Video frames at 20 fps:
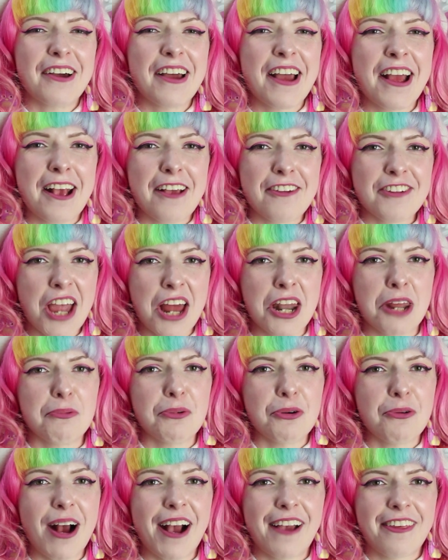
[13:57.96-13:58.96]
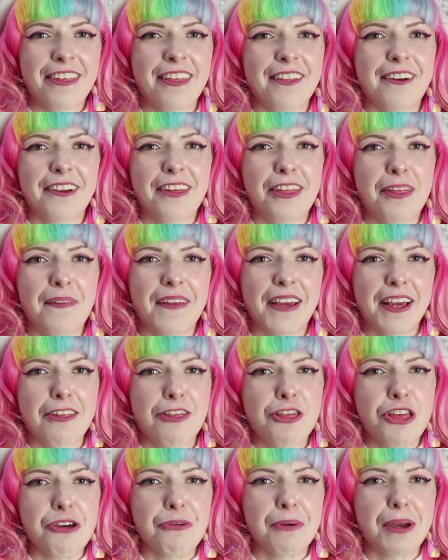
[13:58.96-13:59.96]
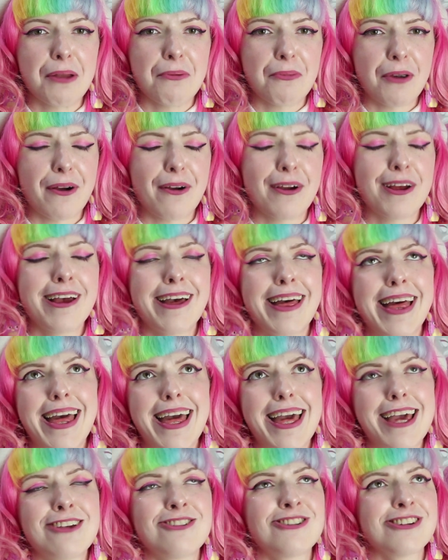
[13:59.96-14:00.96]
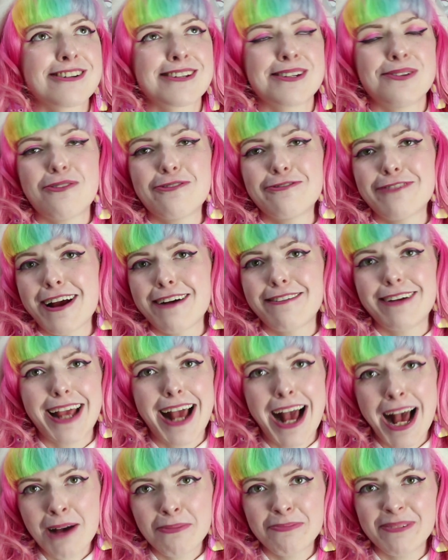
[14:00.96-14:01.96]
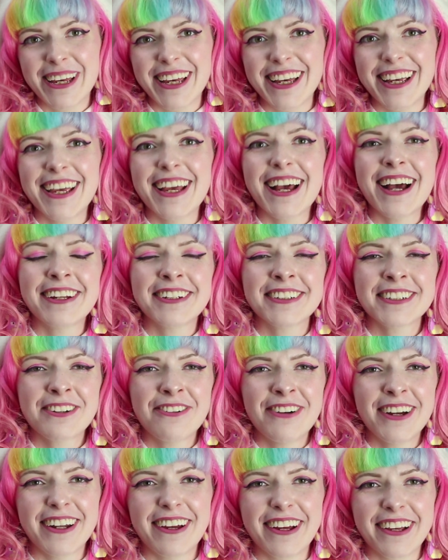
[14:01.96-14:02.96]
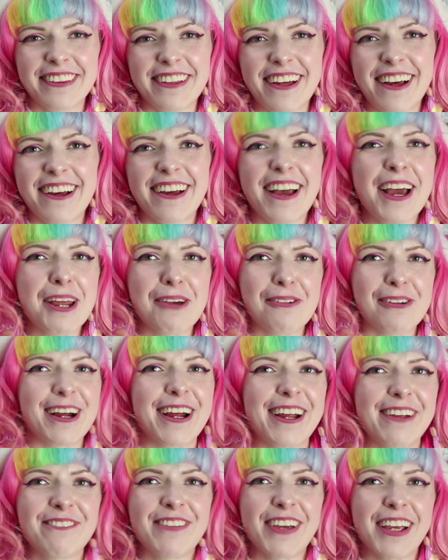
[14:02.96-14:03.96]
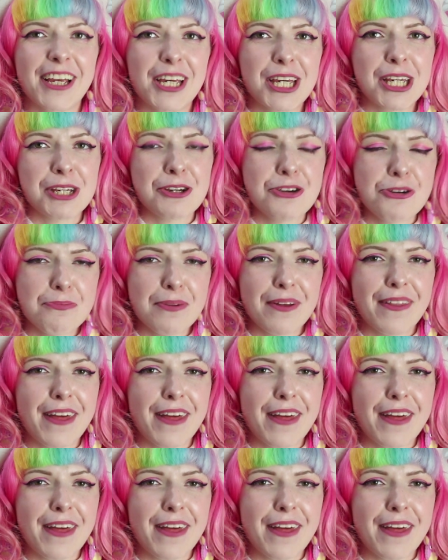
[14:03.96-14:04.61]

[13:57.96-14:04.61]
each animal has like something it's doing where it's just not very happy, and I quite like that anyway, being cute, but